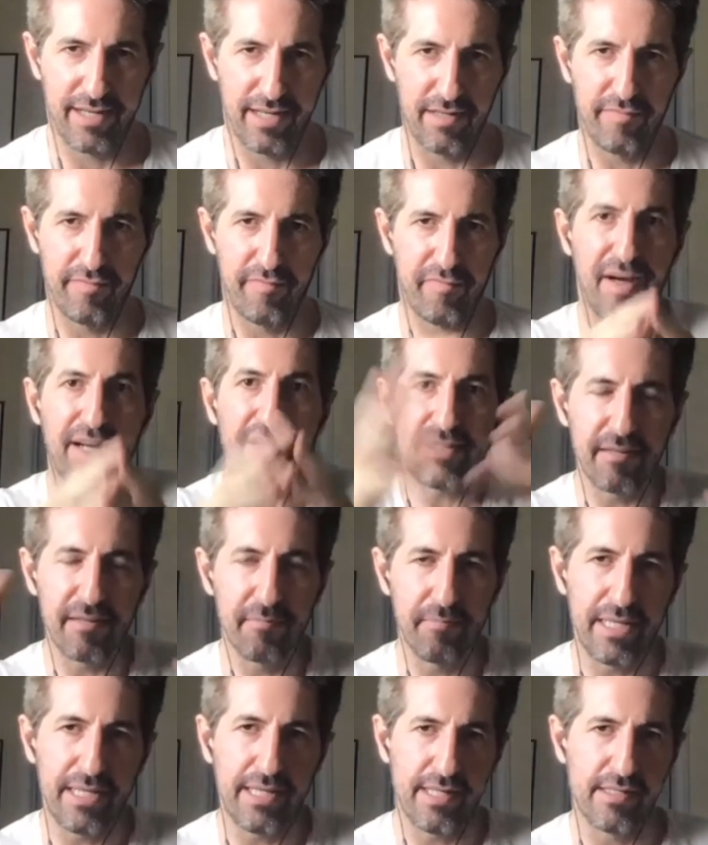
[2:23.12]
kind of
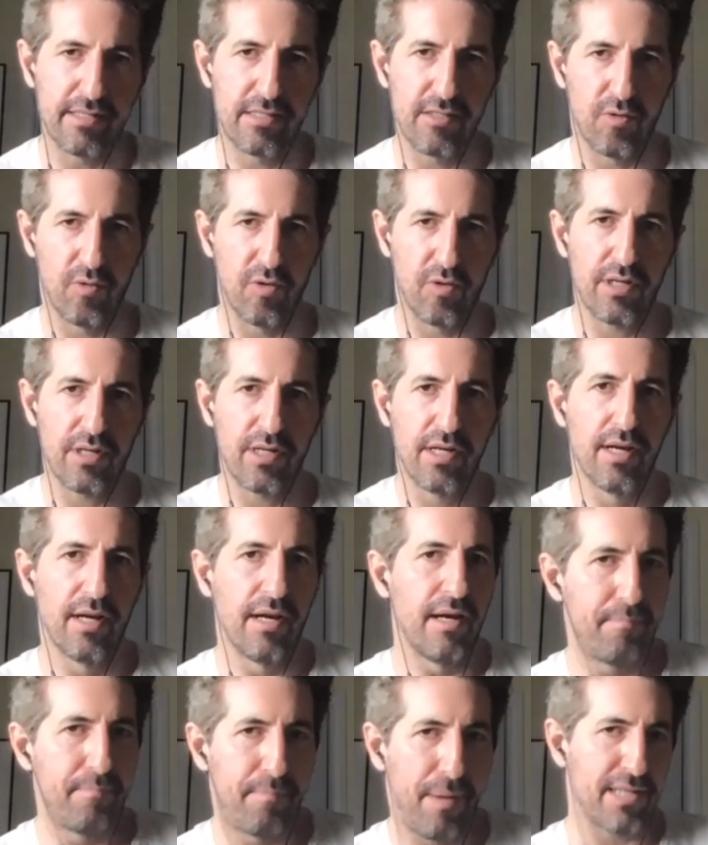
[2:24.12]
finding meaning and so on,
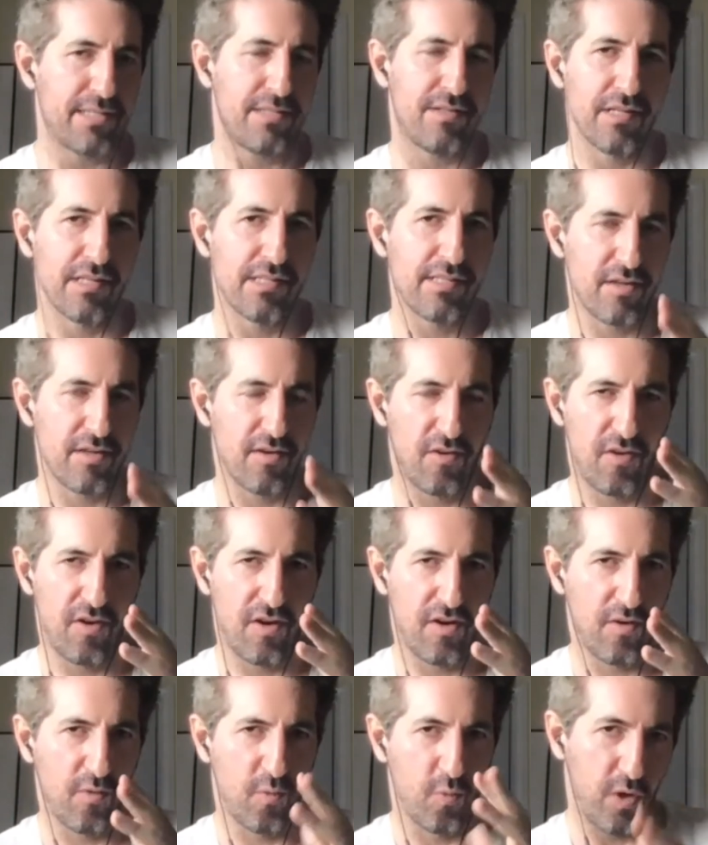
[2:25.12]
puzzles
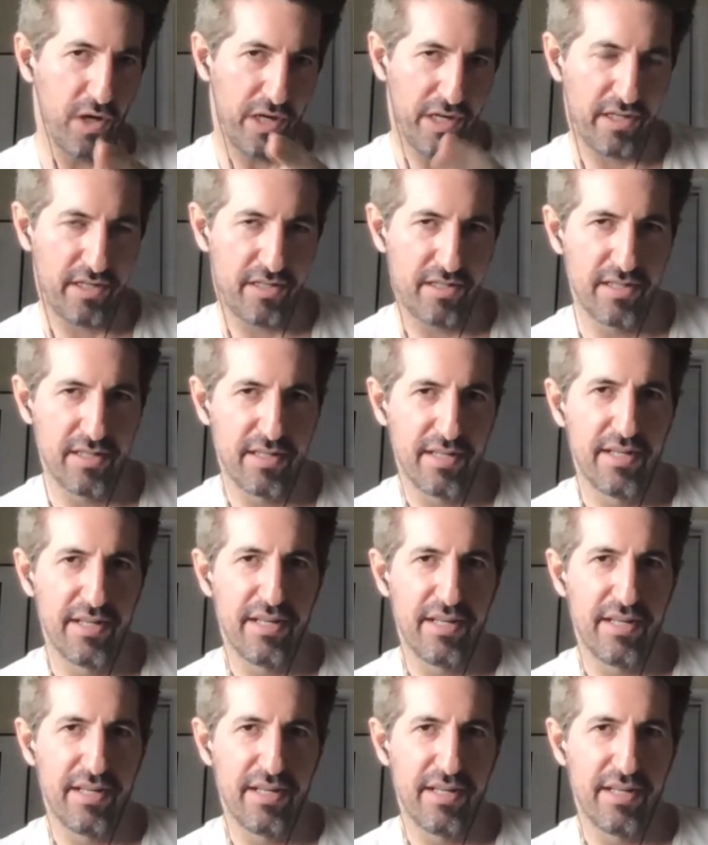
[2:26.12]
work.